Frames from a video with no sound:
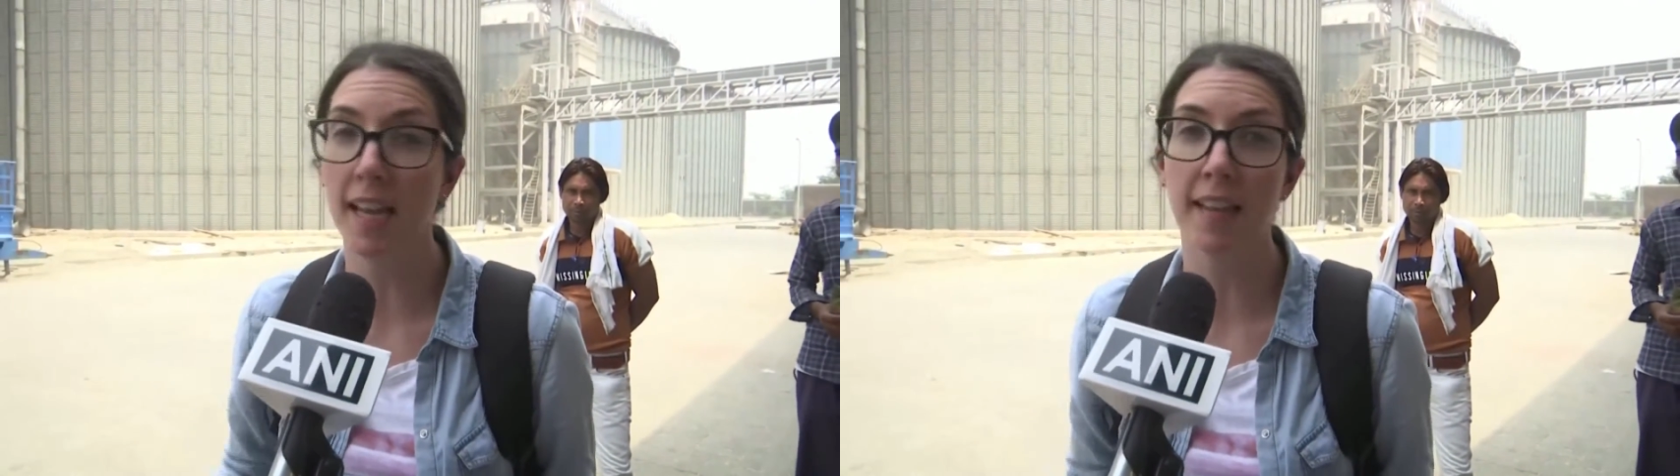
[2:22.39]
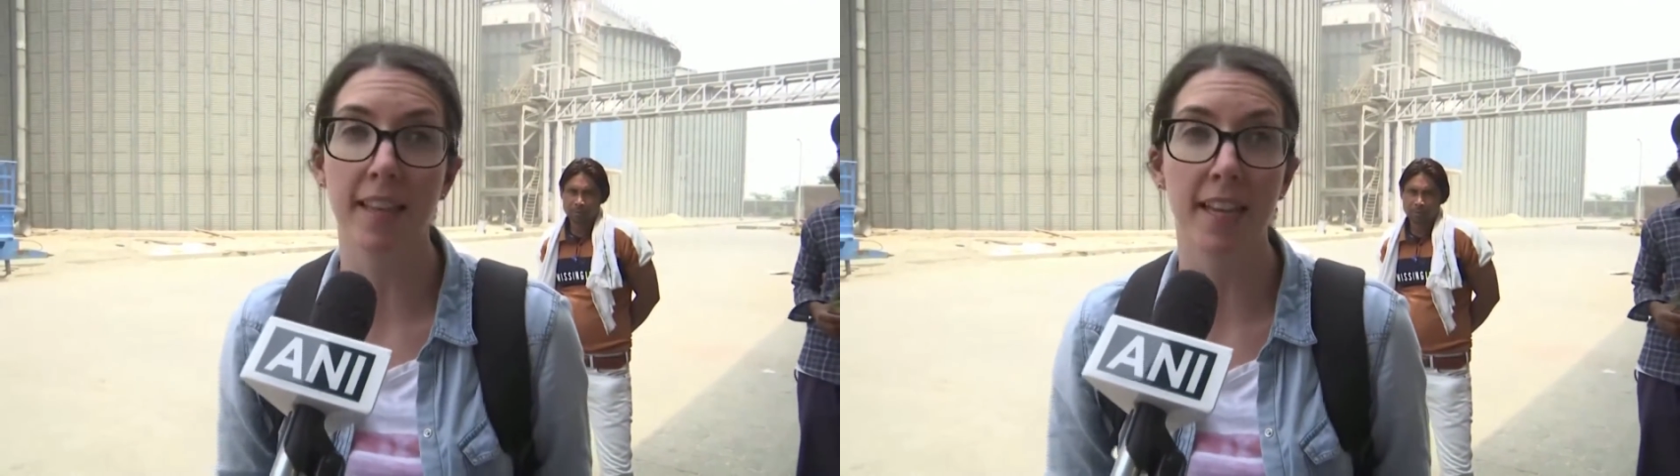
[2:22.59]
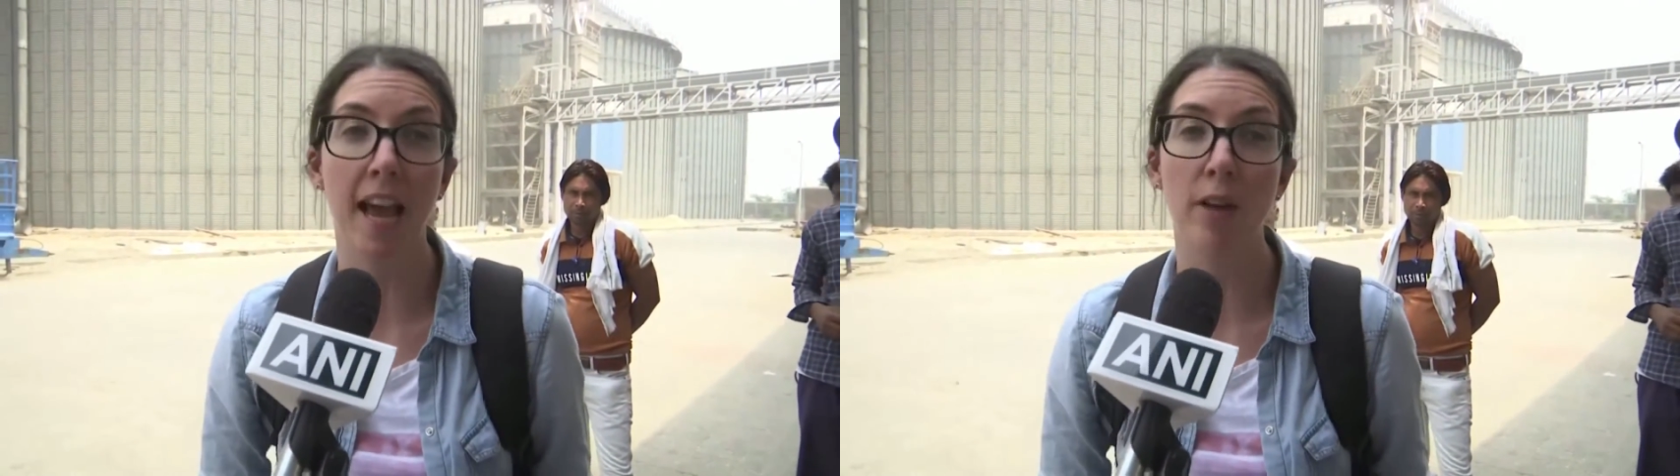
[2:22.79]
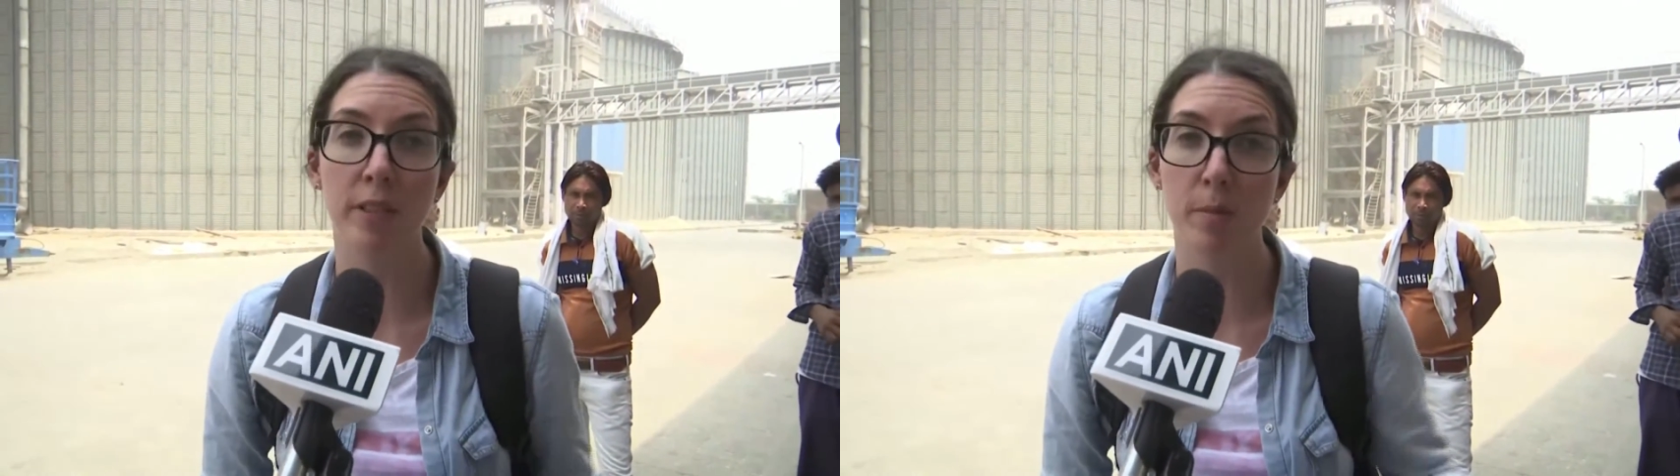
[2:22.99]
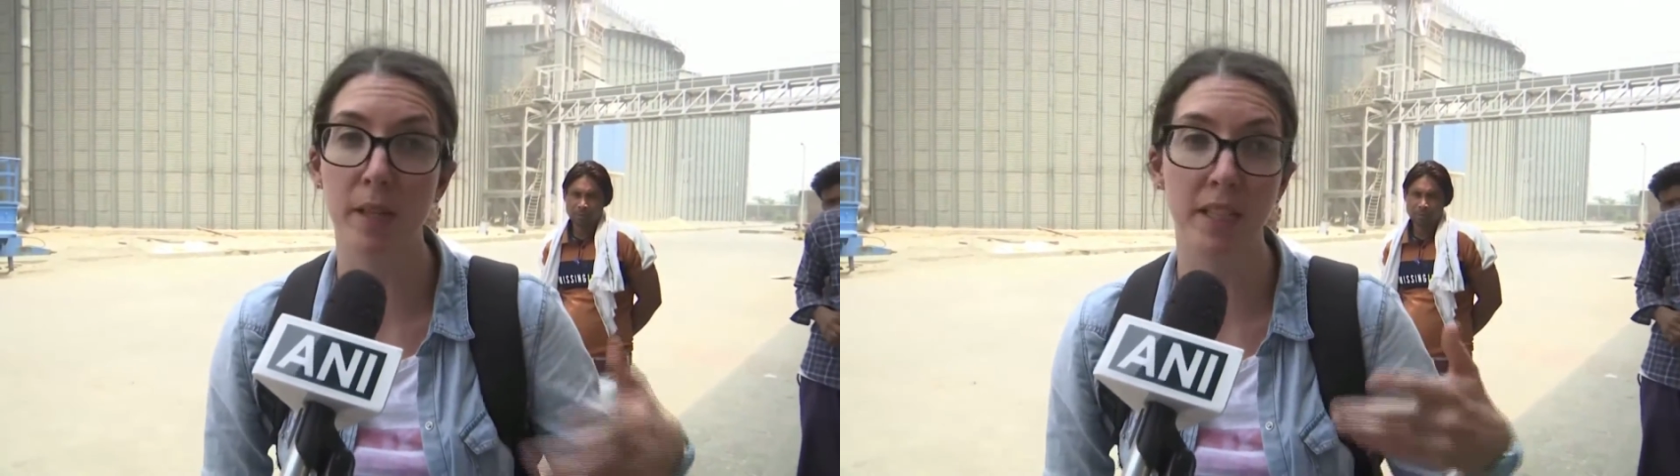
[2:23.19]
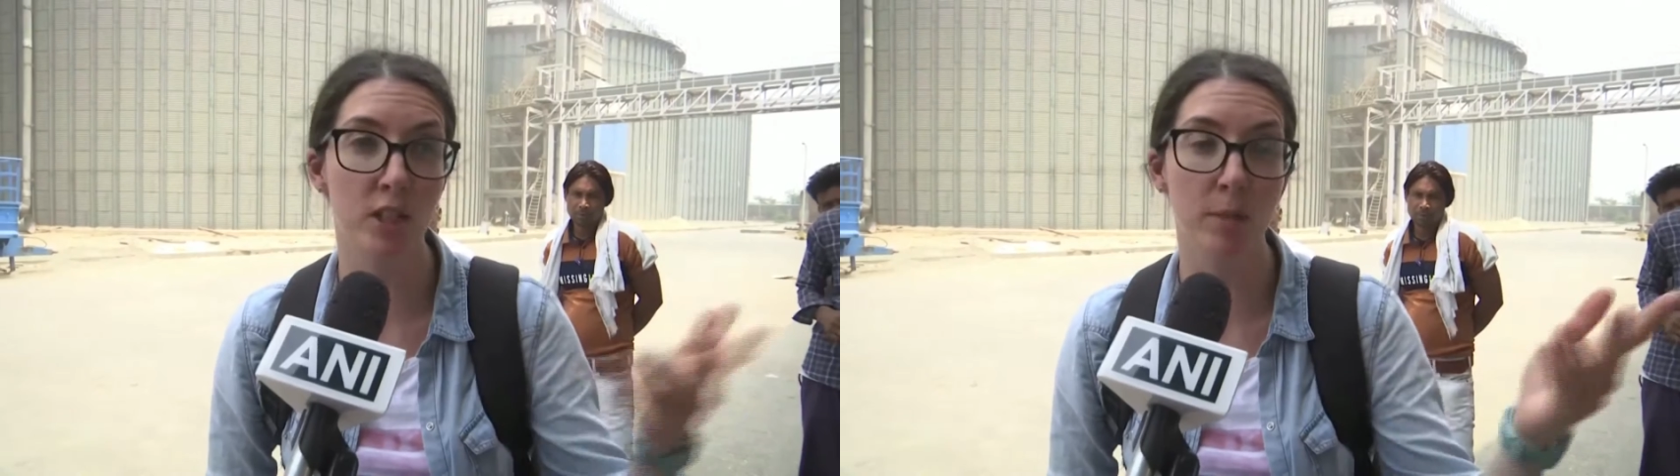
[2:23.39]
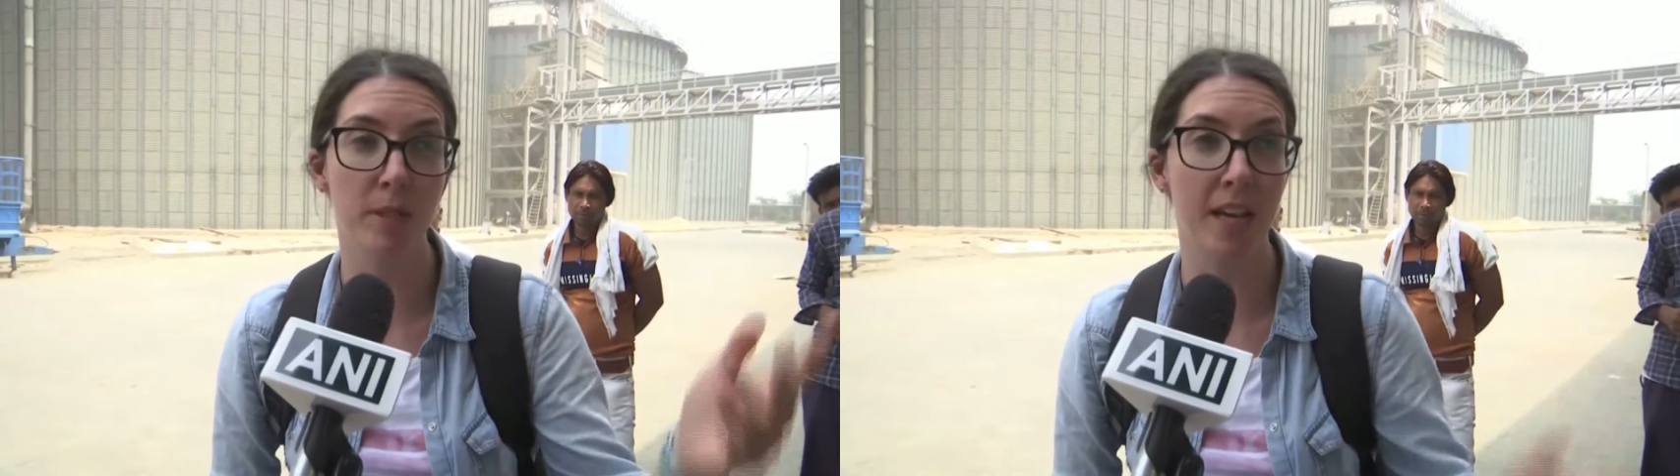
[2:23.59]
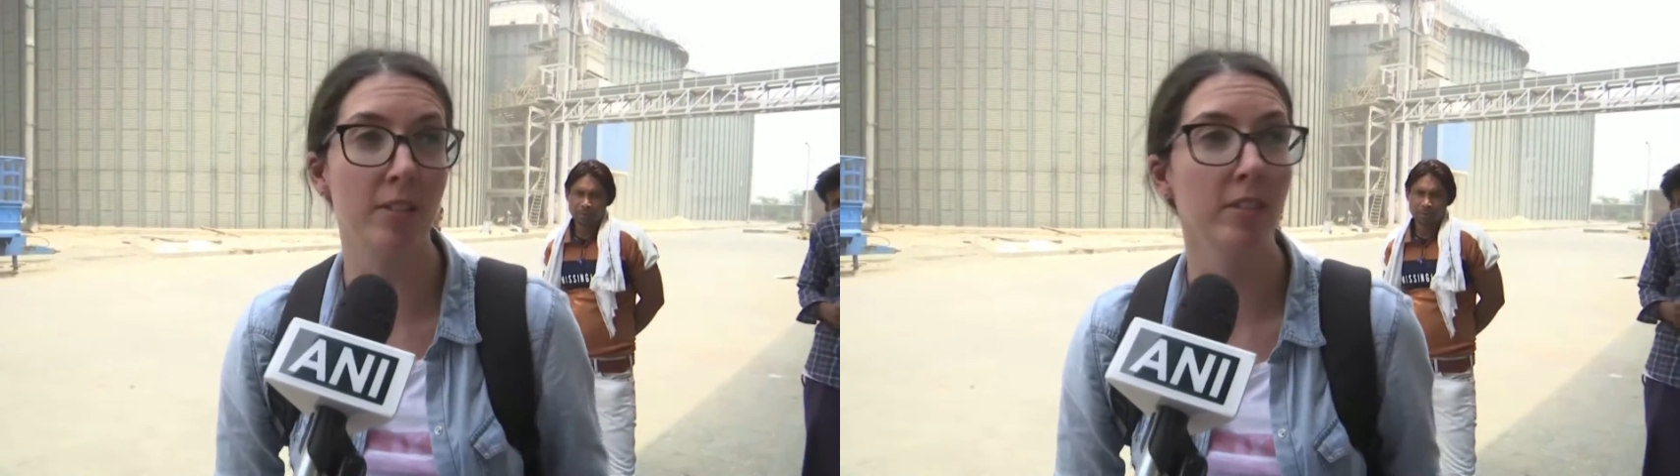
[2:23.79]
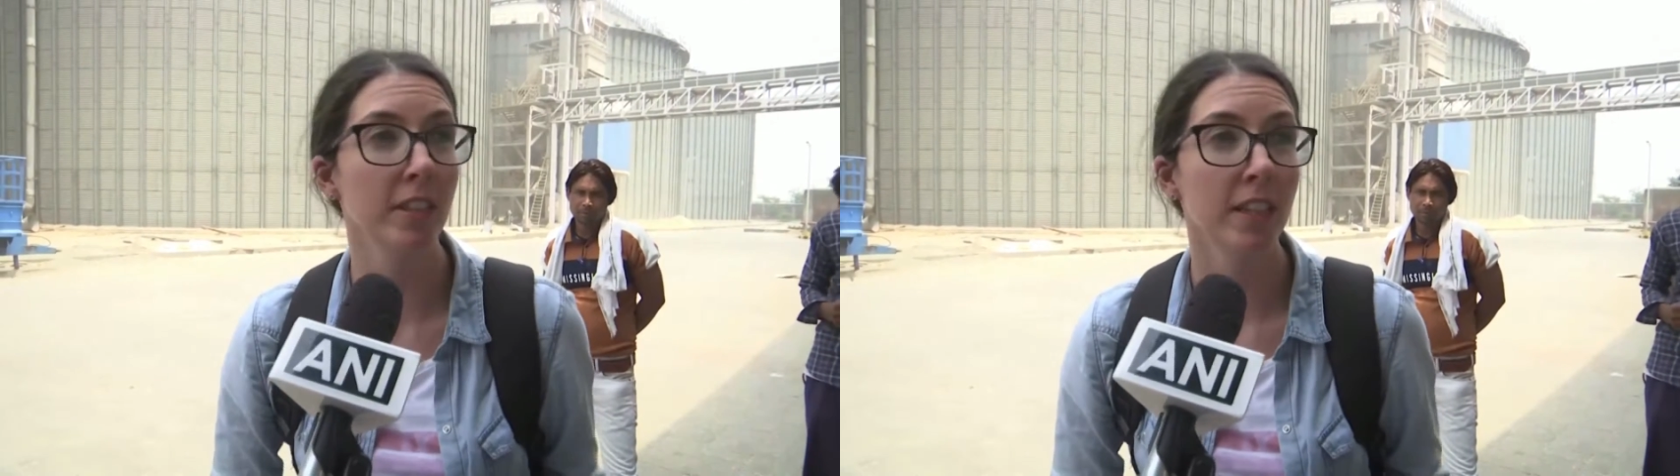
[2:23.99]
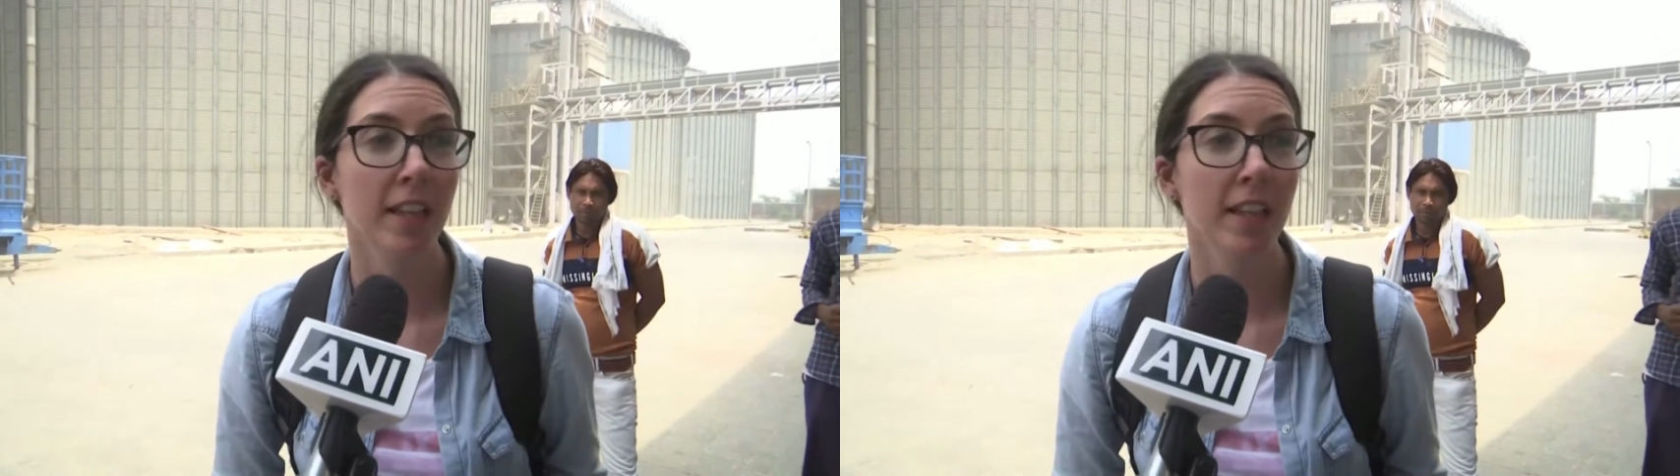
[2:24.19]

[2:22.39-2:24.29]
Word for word: and then how it's being shipped out